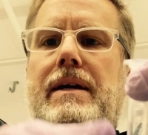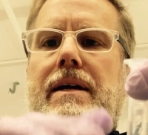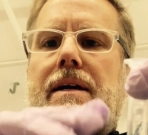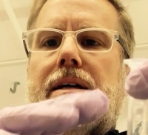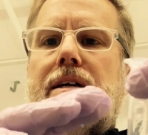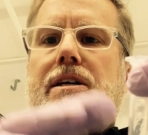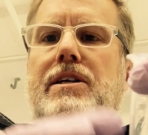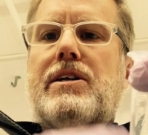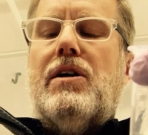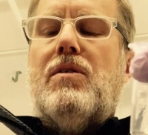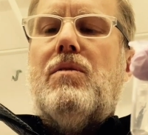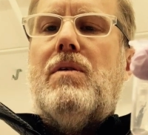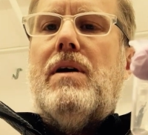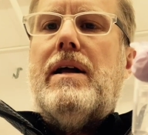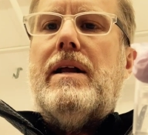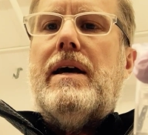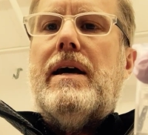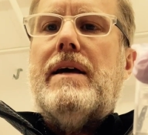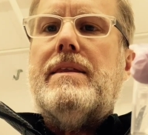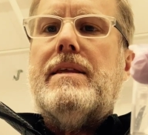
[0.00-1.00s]
You don't
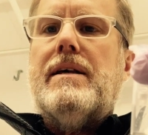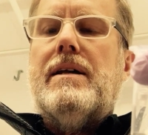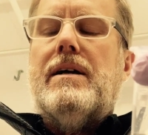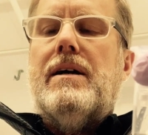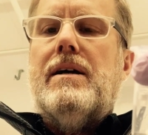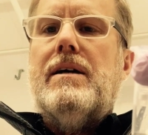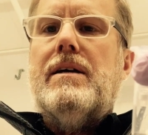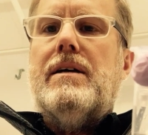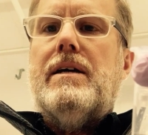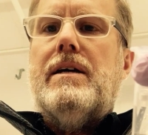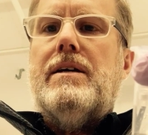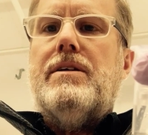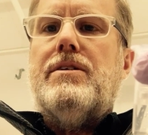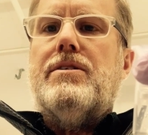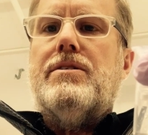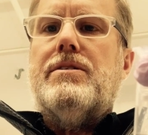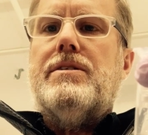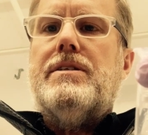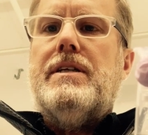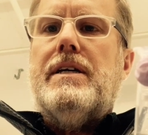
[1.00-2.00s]
want ethanol in
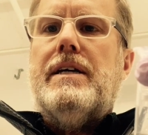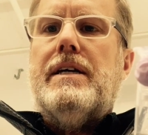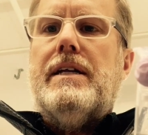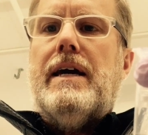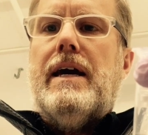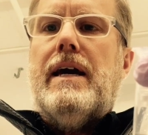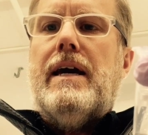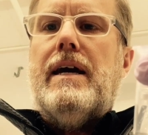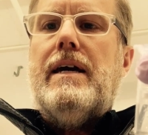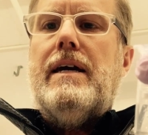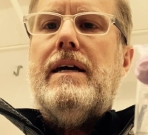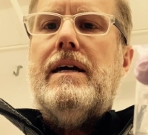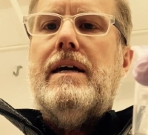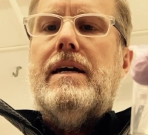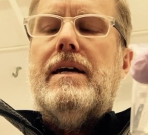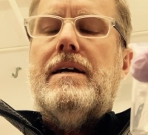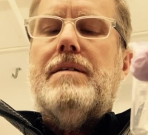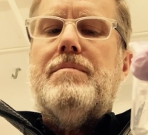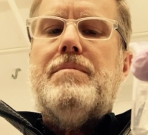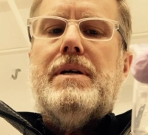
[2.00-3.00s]
your DNA
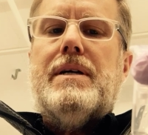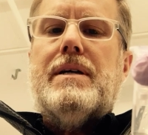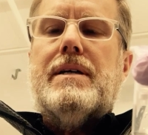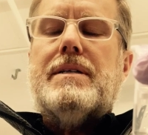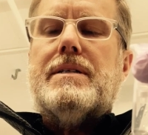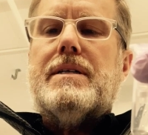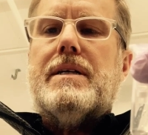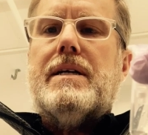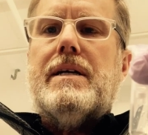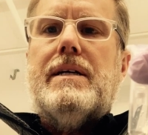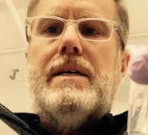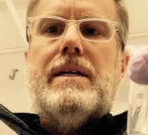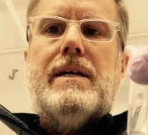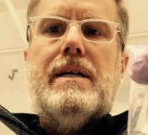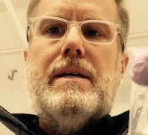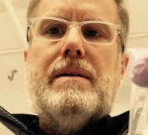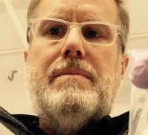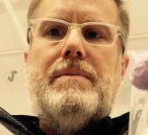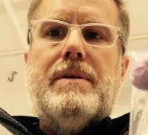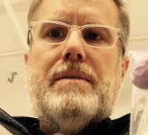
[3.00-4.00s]
because it can
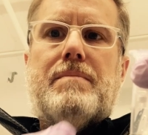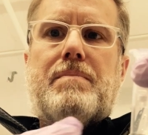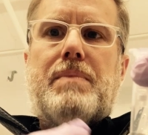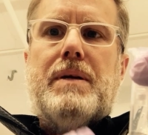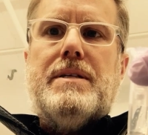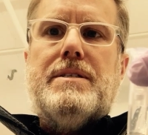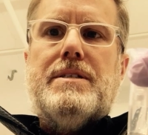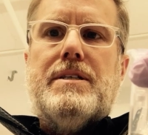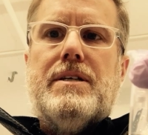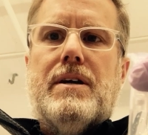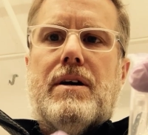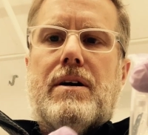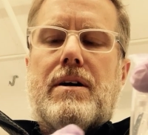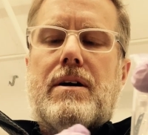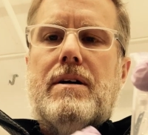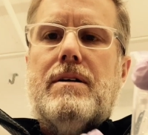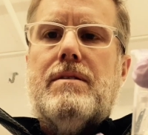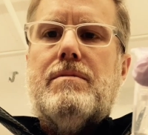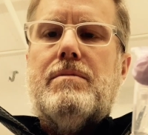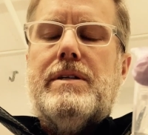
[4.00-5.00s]
inhibit
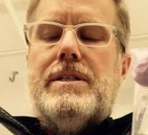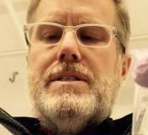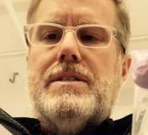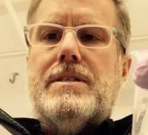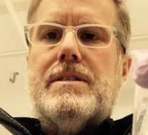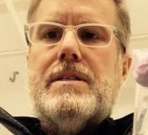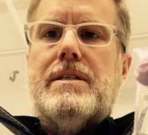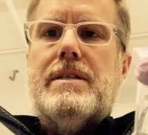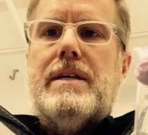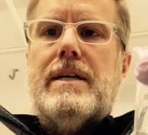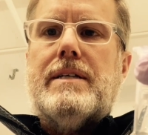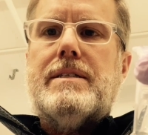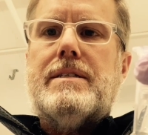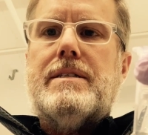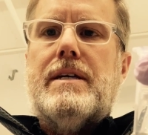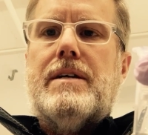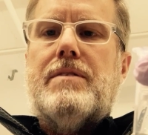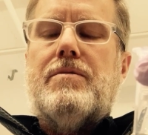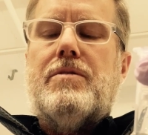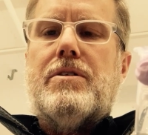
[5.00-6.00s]
PCR, which is the next
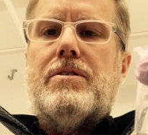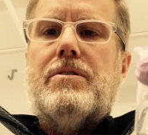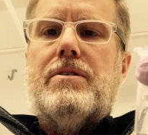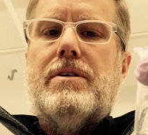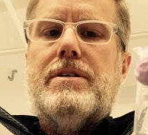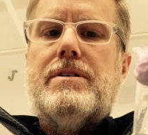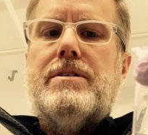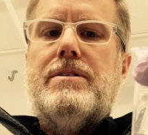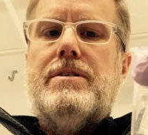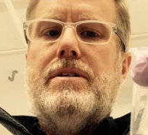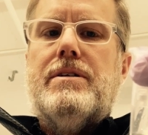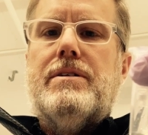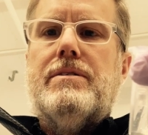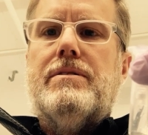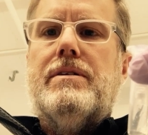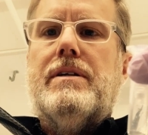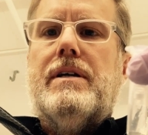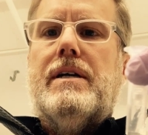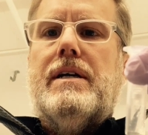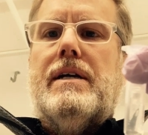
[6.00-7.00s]
thing we're going to do.
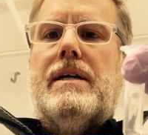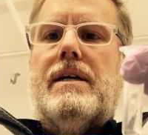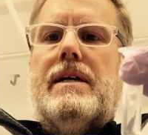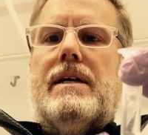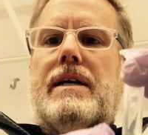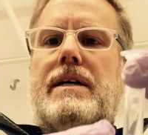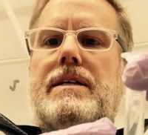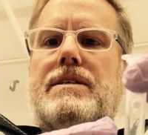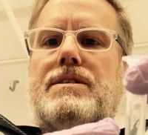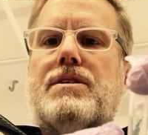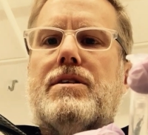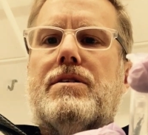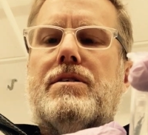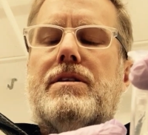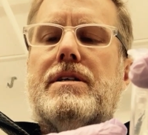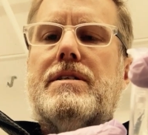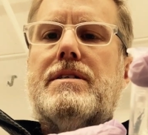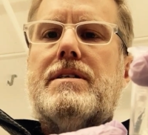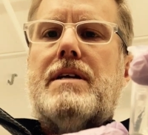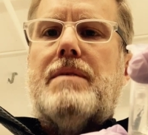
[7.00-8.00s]
And so
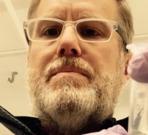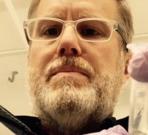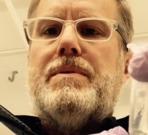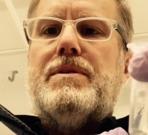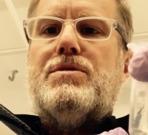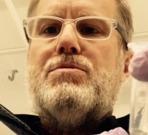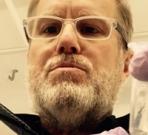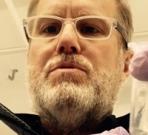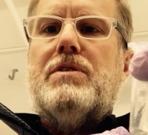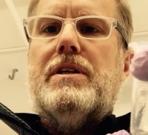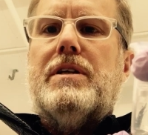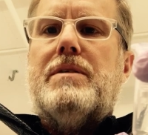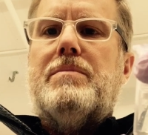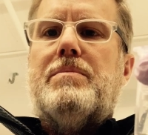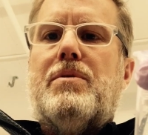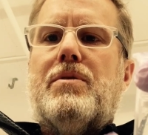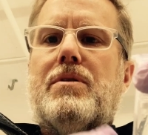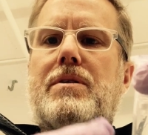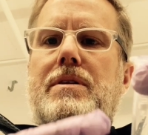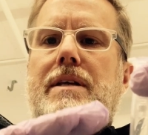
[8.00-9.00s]
this step is really
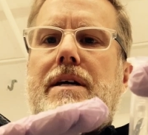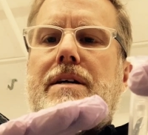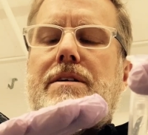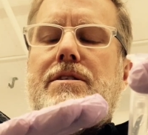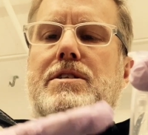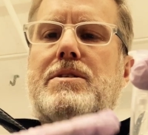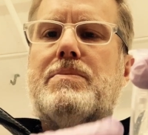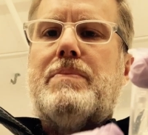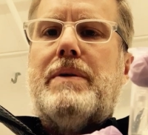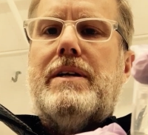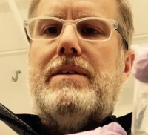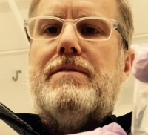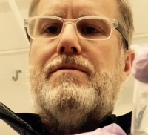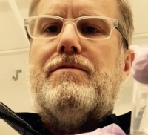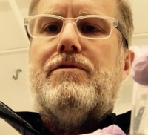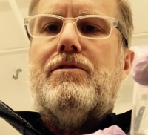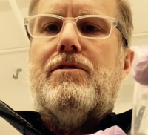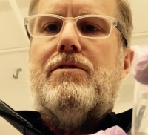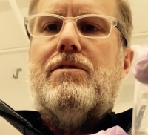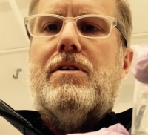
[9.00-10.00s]
important, that you spin it
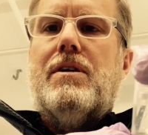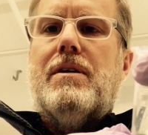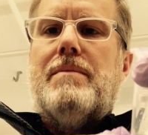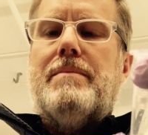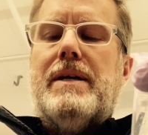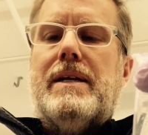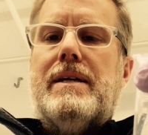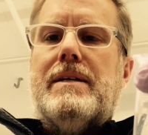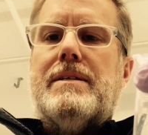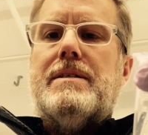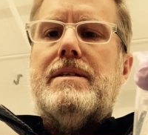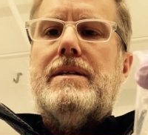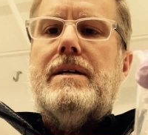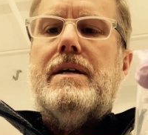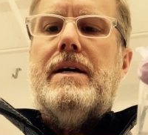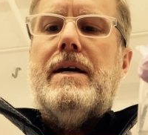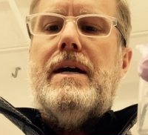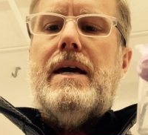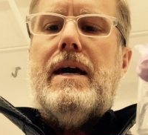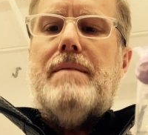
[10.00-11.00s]
for a minute
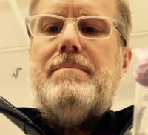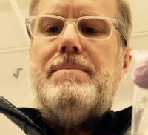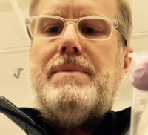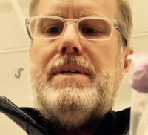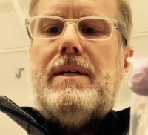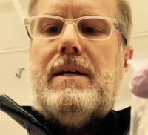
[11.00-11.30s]
empty.